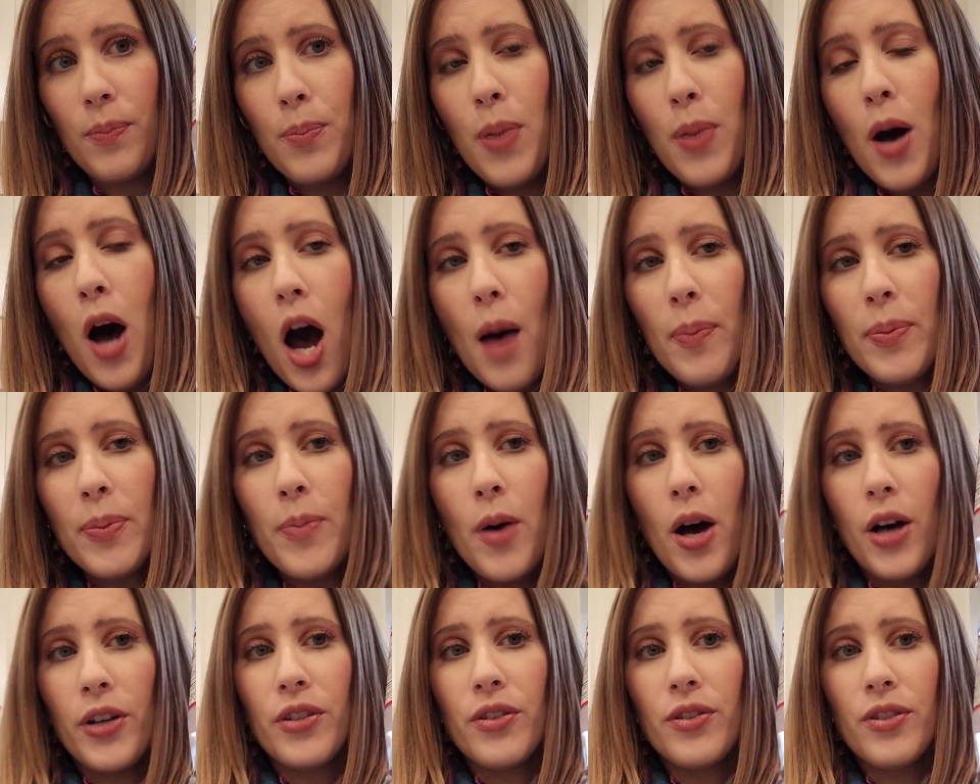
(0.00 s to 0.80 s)
pop
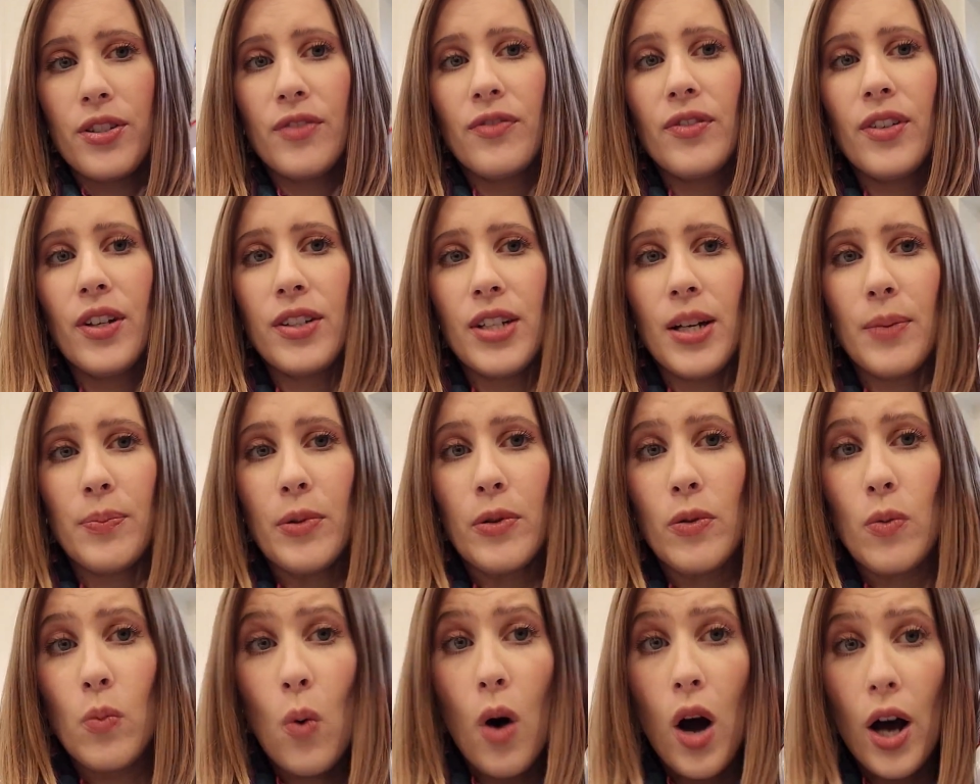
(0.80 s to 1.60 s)
bottles filled up
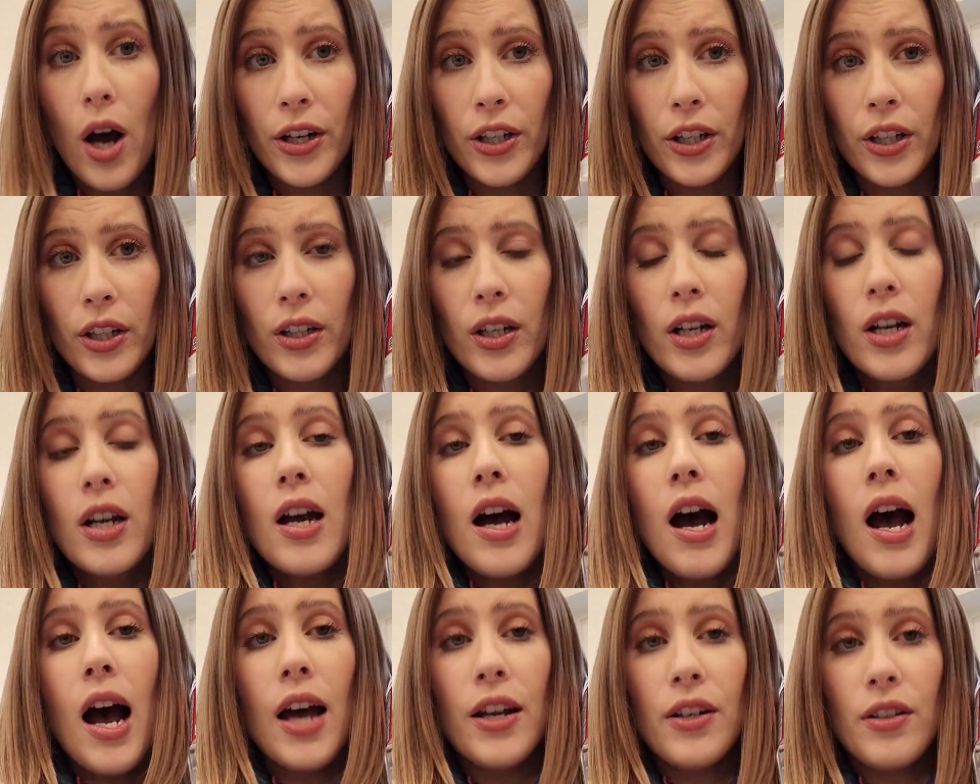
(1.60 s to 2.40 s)
with water
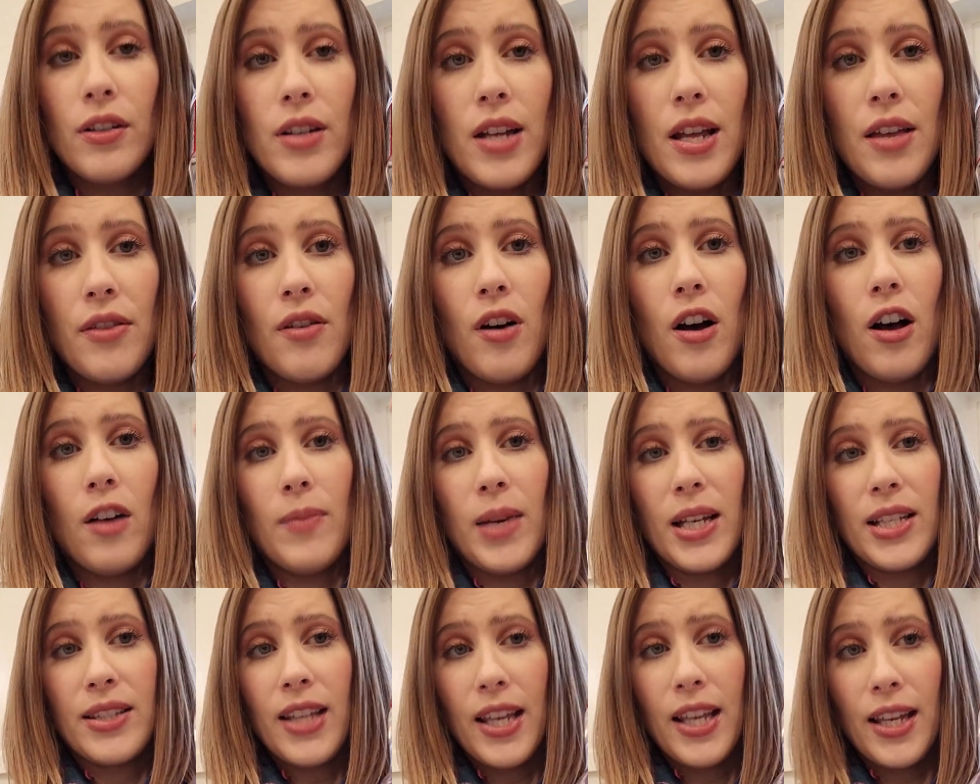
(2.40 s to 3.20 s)
underneath all
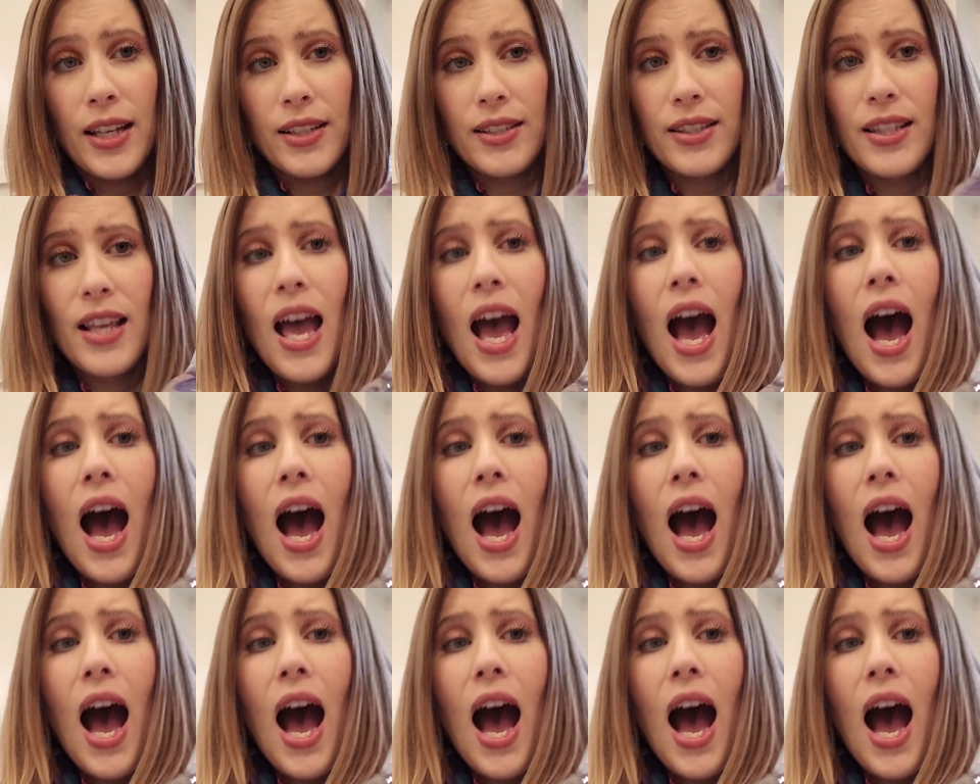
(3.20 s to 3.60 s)
my sinks.